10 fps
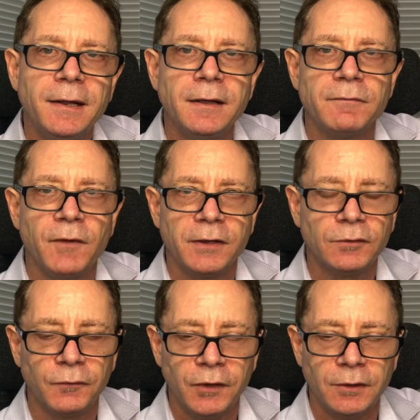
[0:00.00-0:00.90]

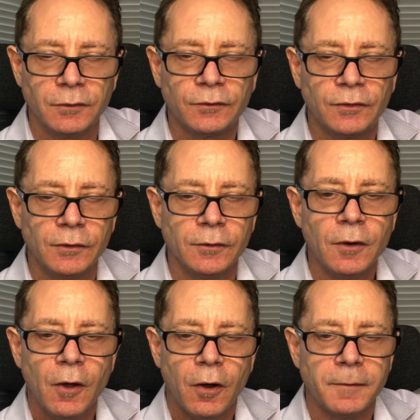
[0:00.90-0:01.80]
advice videos here
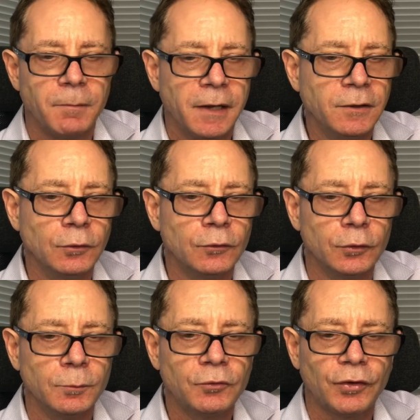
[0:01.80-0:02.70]
on my
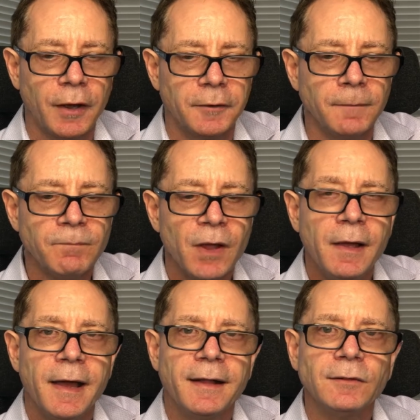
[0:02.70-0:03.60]
YouTube channel
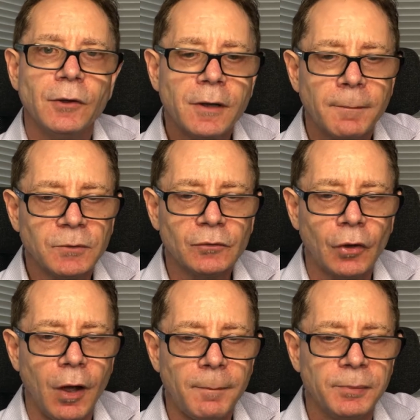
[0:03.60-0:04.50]
and look up the
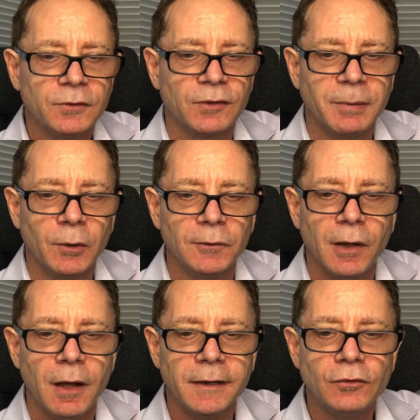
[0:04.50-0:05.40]
topics about
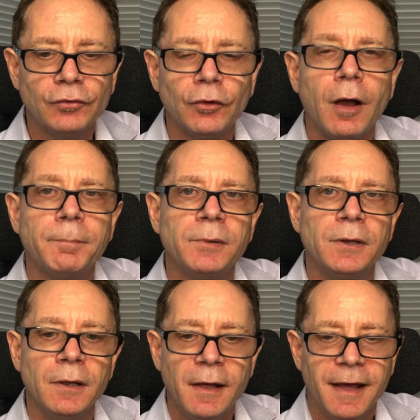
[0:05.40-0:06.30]
line
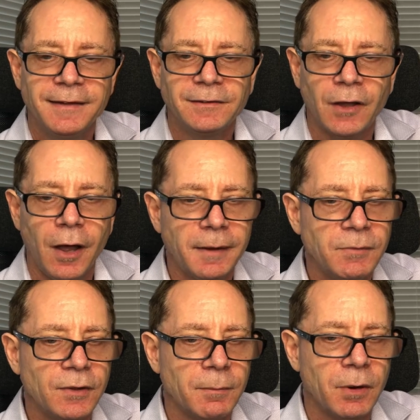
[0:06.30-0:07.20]
shopping and
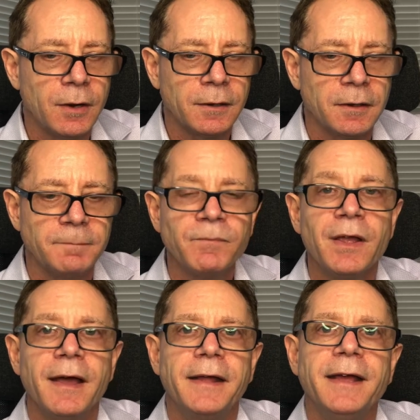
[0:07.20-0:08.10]
timing the market
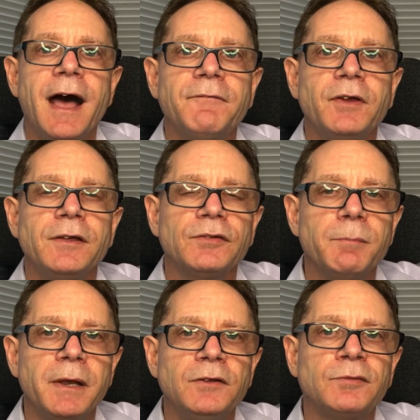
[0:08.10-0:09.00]
and having as
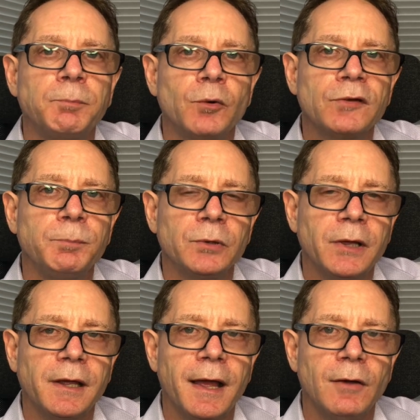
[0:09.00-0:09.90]
many sportsbook
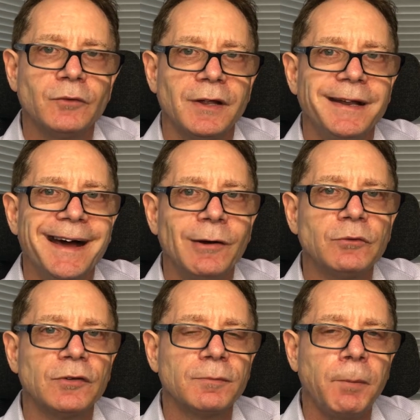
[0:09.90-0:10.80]
accounts and
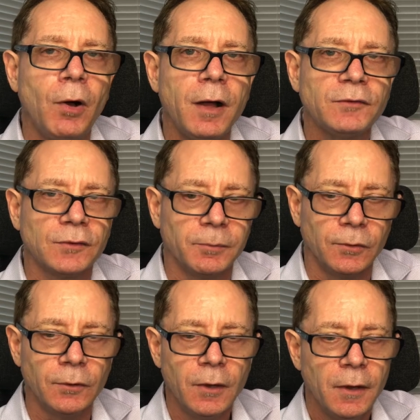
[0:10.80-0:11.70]
outs as
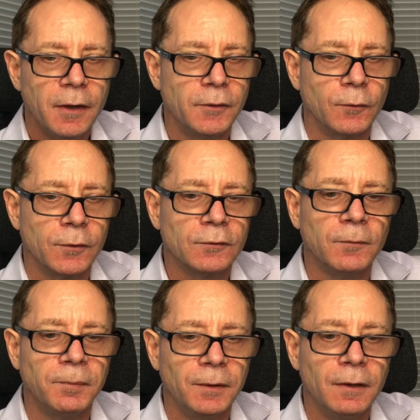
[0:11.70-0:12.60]
possible in order to
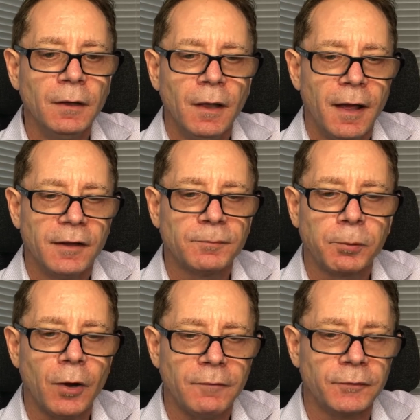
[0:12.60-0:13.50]
be as
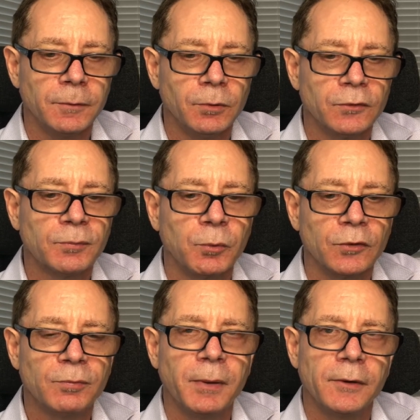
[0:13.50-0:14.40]
profitable a
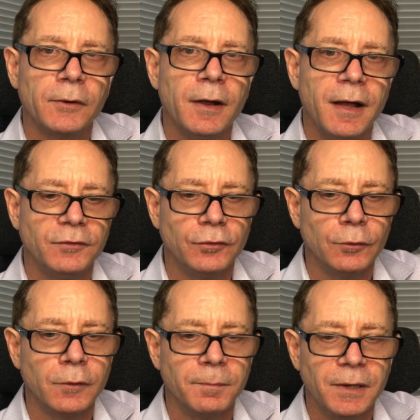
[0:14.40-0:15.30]
sports bettor as
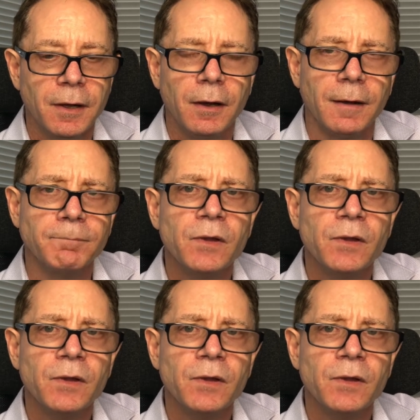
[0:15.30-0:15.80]
you could become.